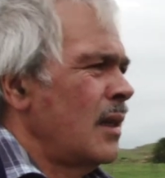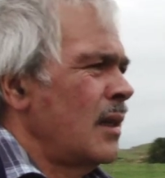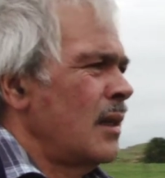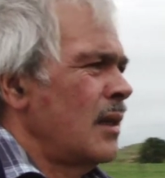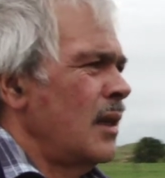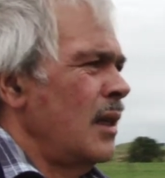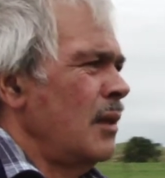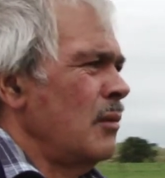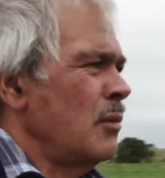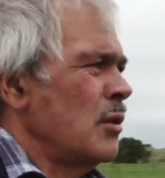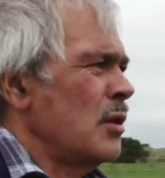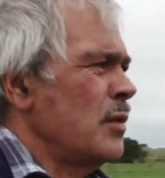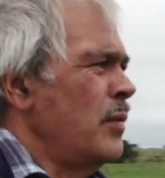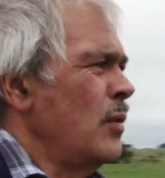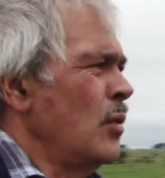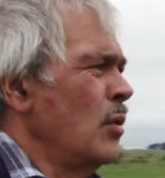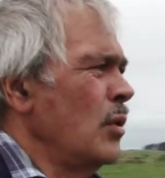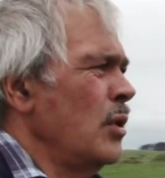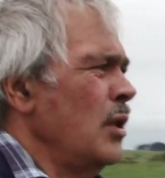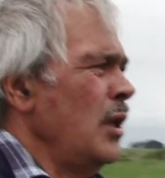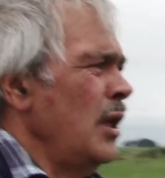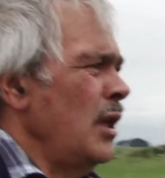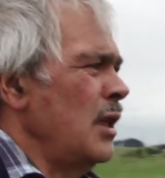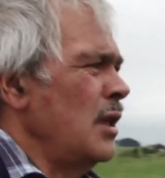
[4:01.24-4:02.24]
That was
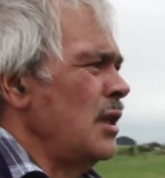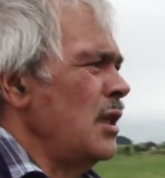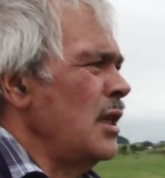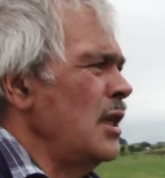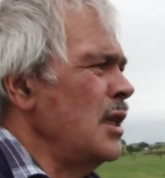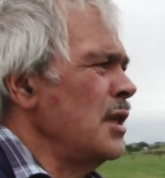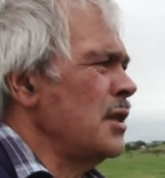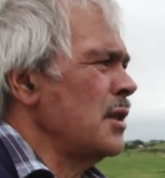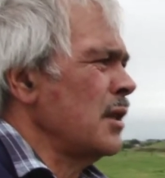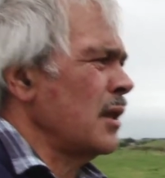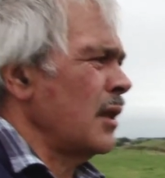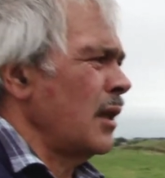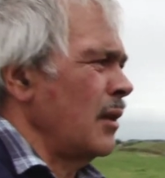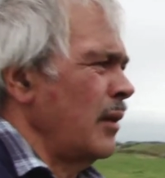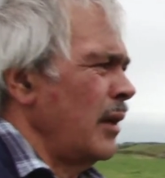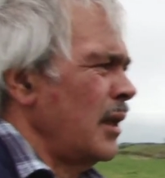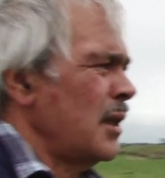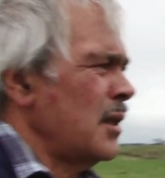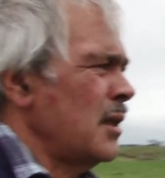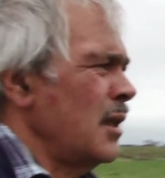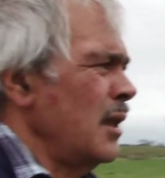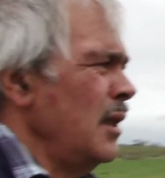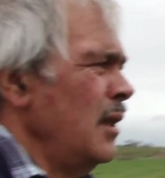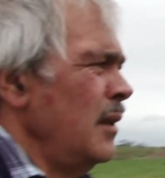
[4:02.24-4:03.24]
14 years ago,
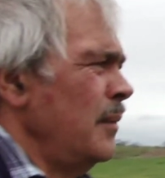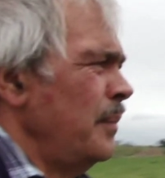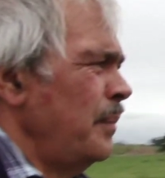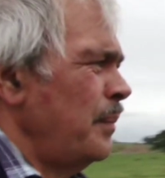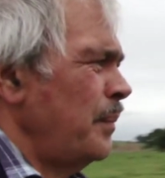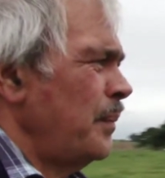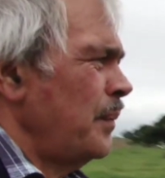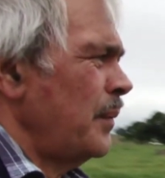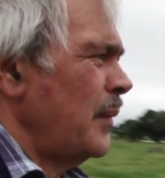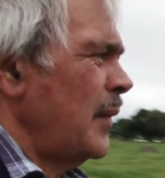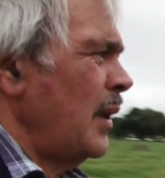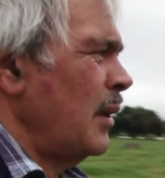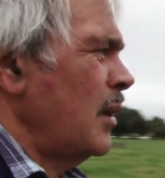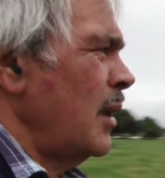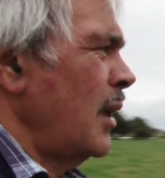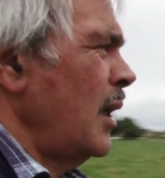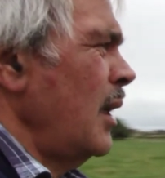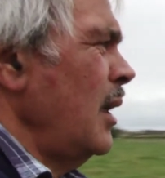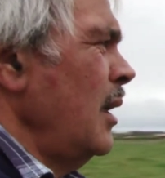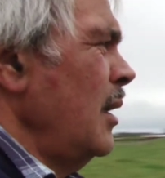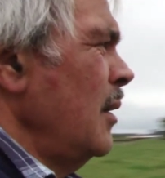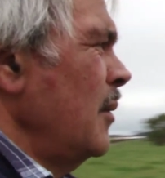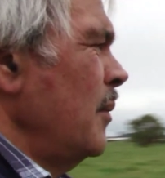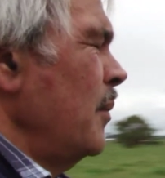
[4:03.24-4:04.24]
actually, that
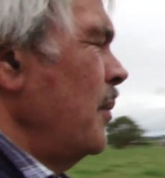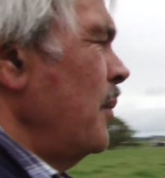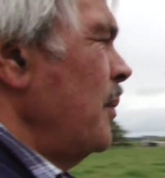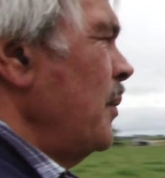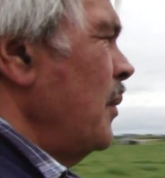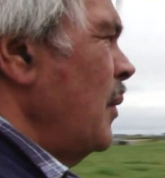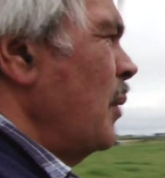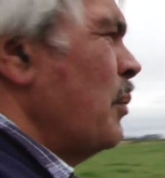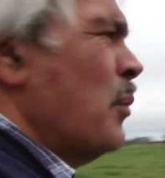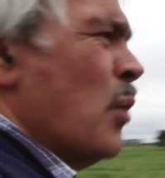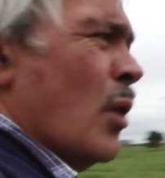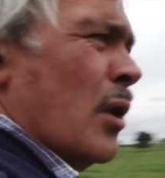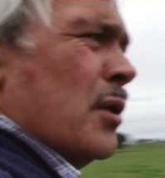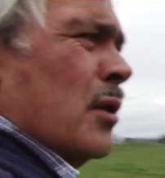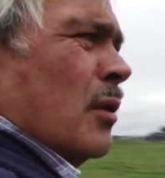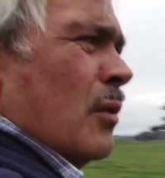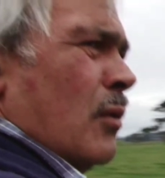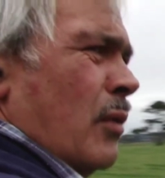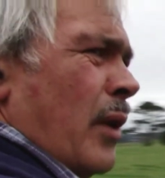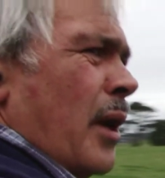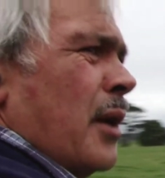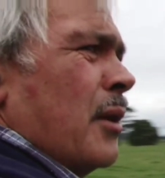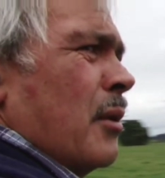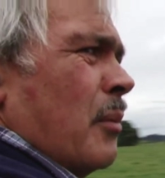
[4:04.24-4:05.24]
day,
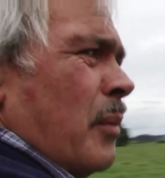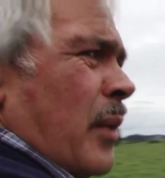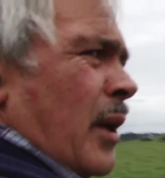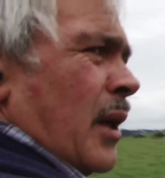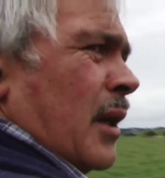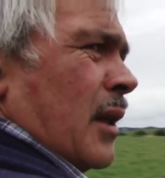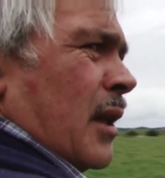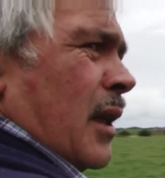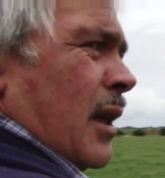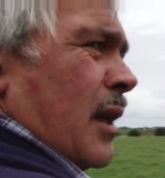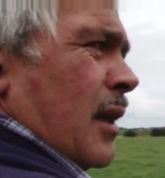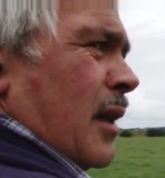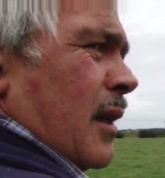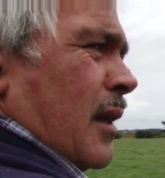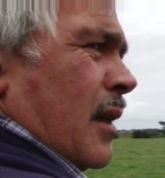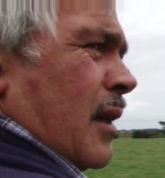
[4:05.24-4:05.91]
approximately around about that.